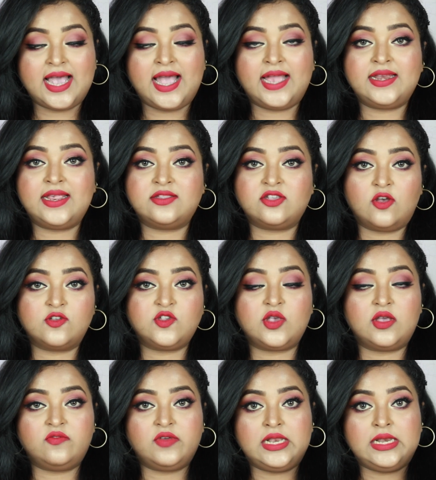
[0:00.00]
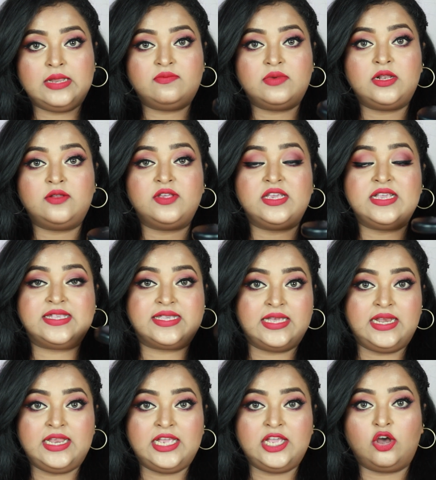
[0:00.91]
And it's also available
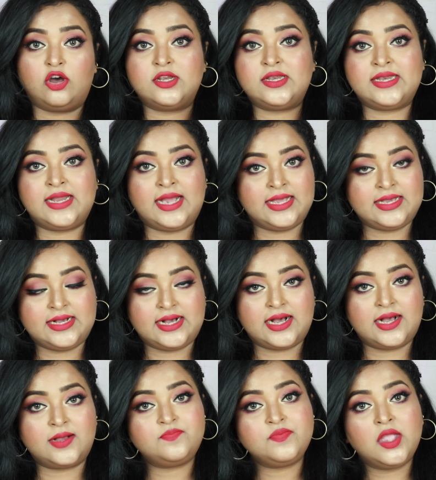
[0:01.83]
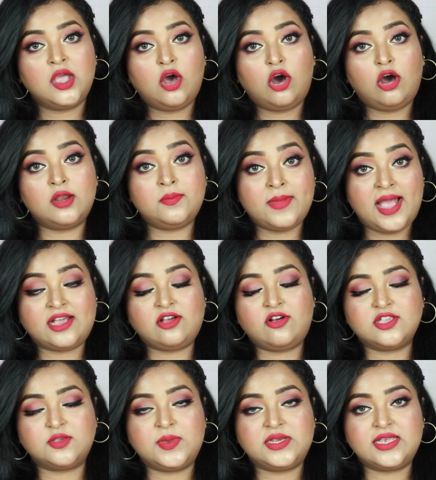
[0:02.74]
easily on Nykaa, on MAC
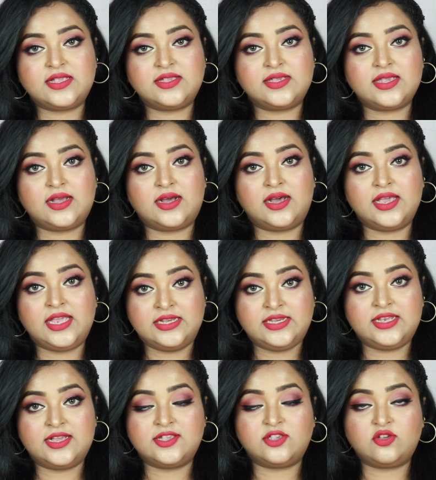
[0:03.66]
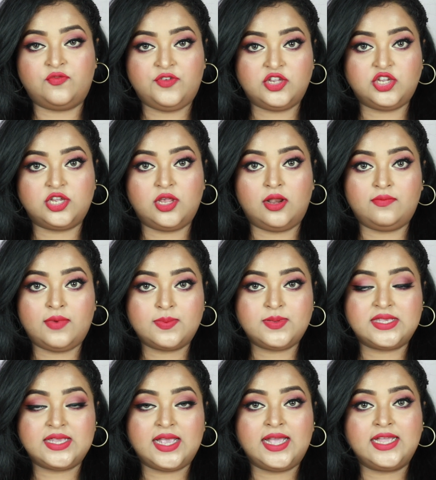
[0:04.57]
Cosmetics India's official
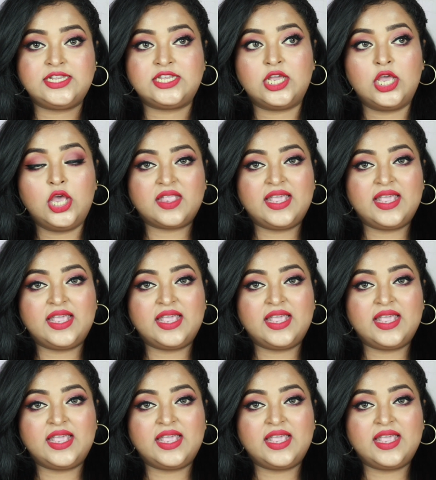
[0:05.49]
website,